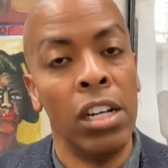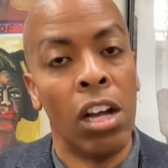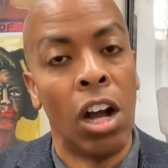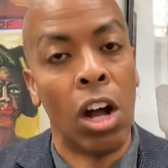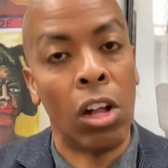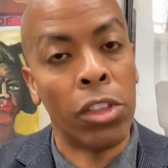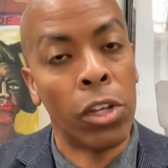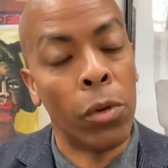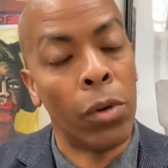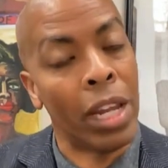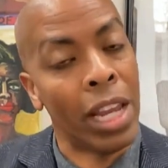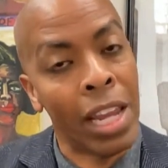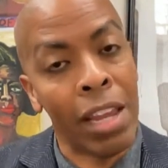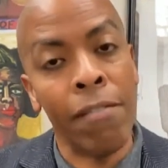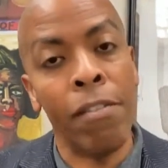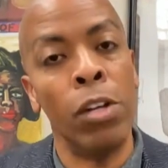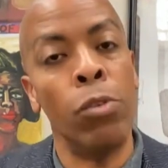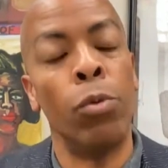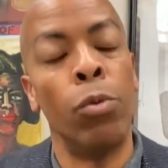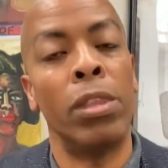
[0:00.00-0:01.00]
Although,
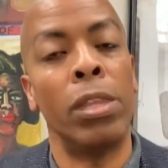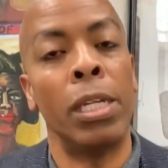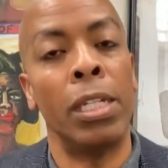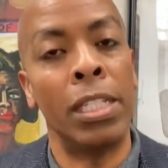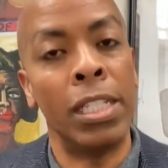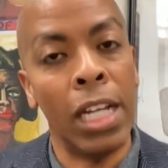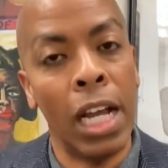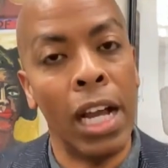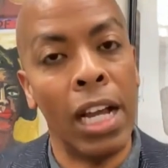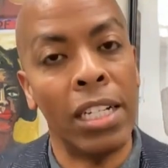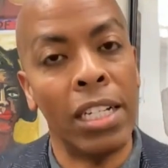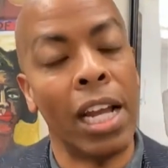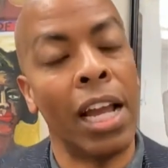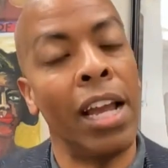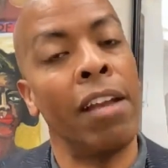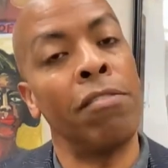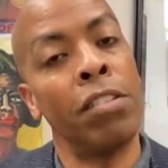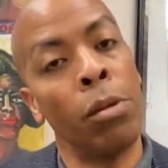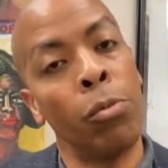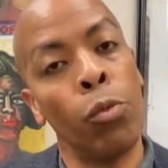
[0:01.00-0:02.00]
even with this judge, I
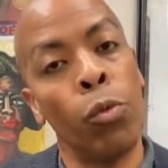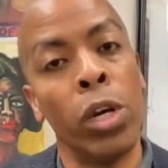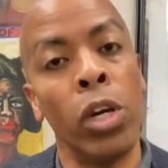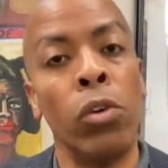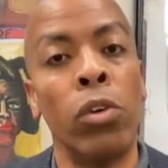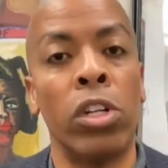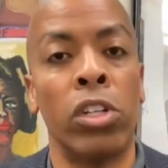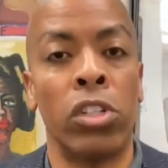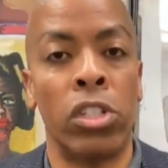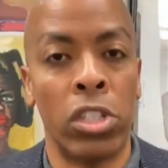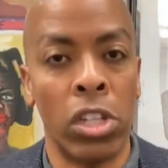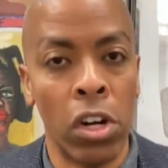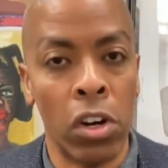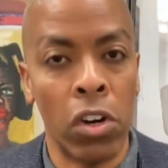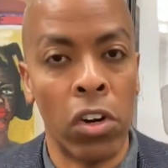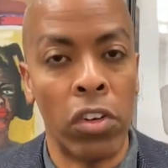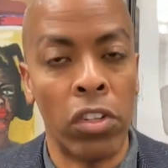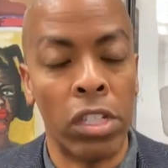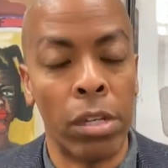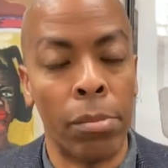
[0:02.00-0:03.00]
have some real
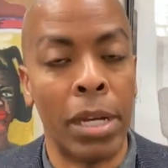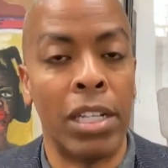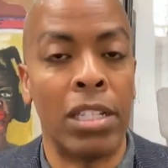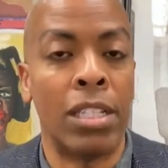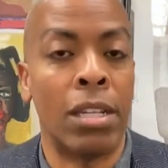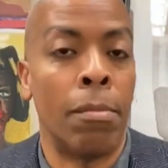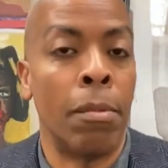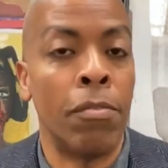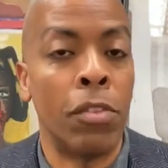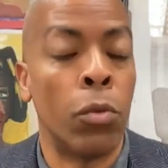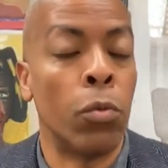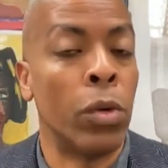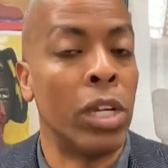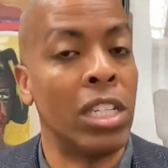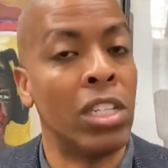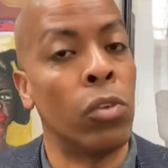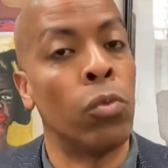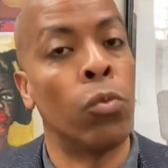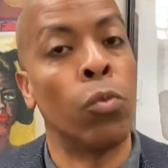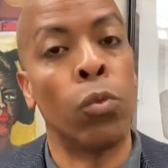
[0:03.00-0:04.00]
concerns about some of the
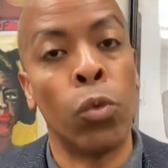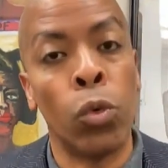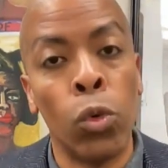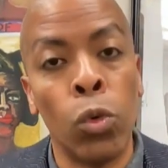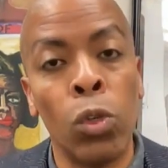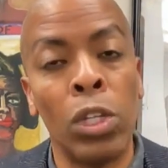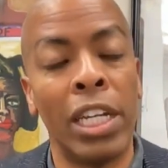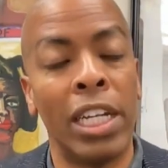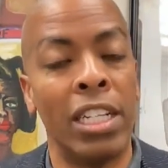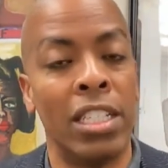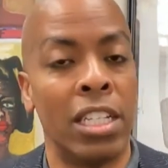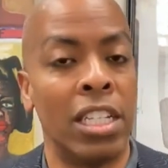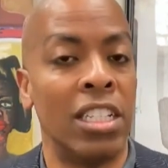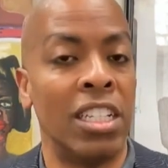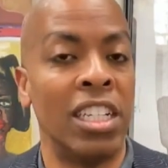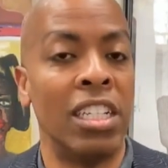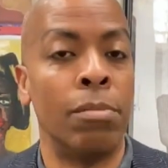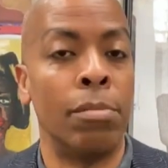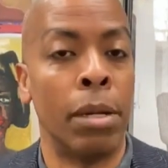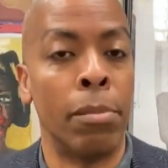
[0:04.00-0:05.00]
recent rulings that
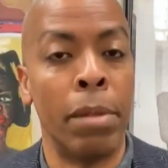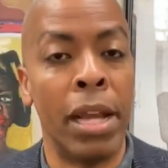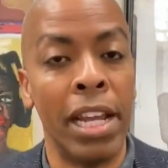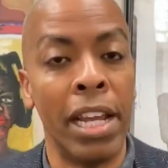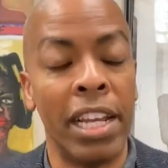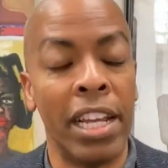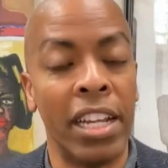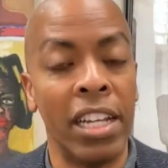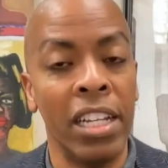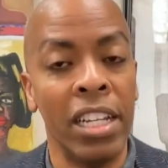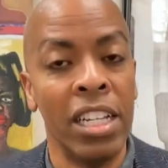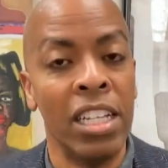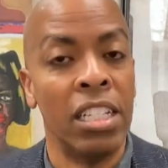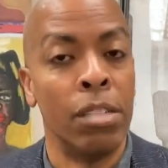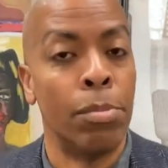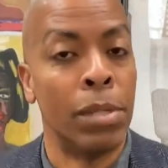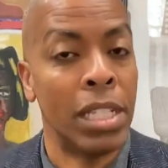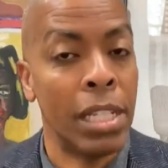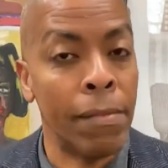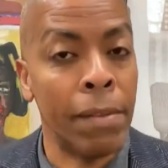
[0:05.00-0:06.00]
she's been making,
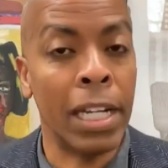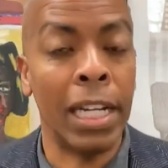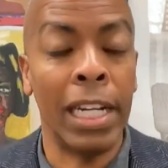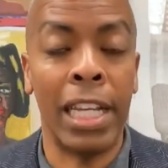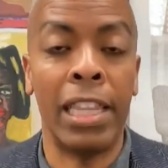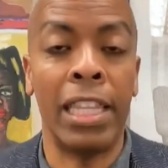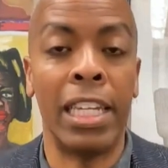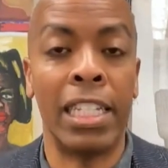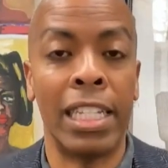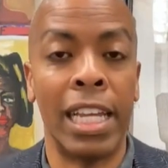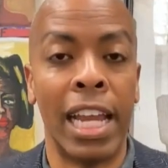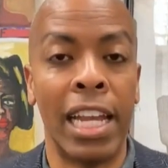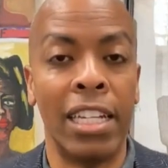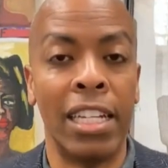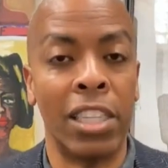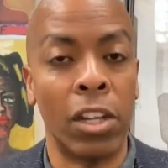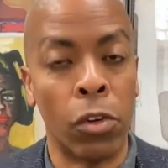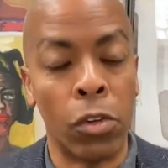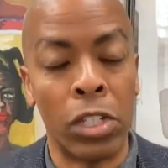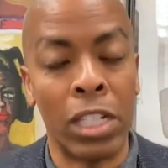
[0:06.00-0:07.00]
specifically in this case,
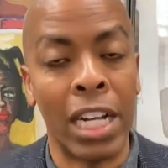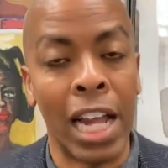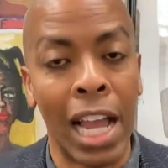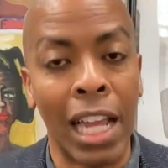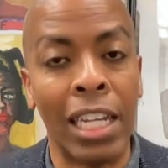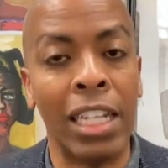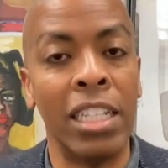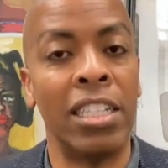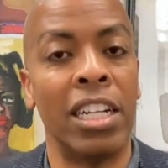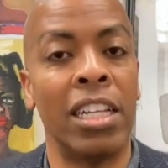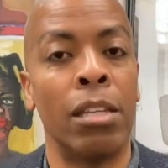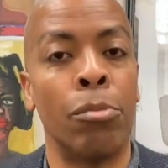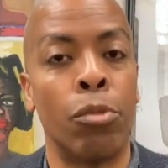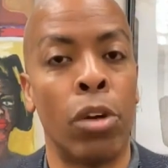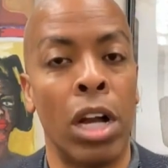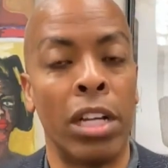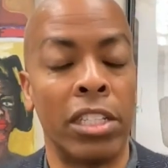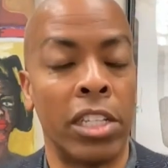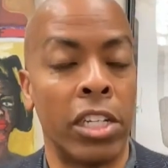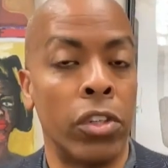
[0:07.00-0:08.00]
that are challenging the
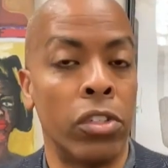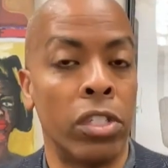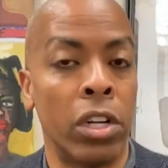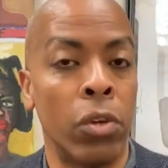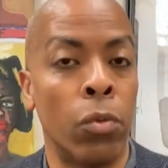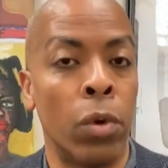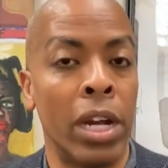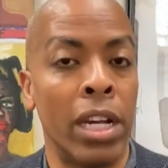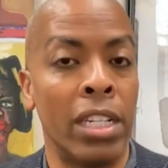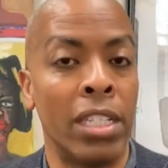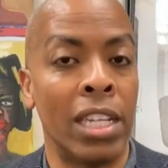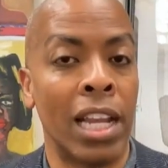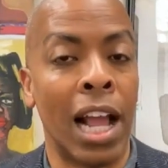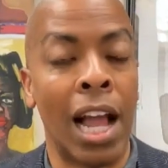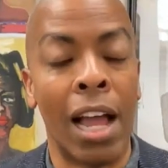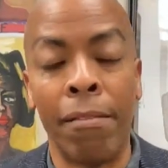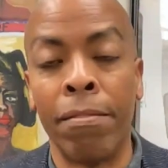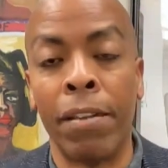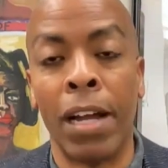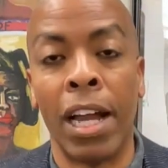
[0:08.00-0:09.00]
prosecution in ways that I
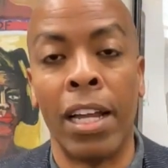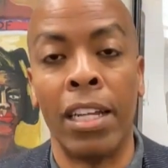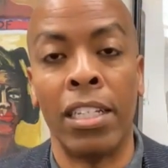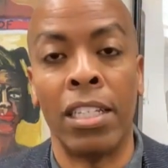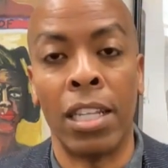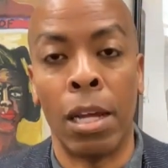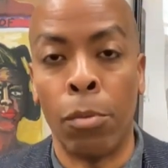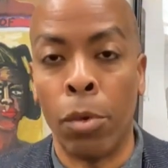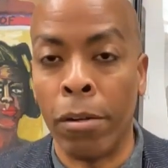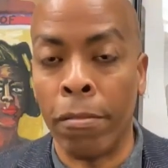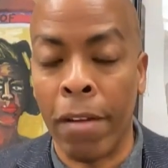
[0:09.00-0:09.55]
find somewhat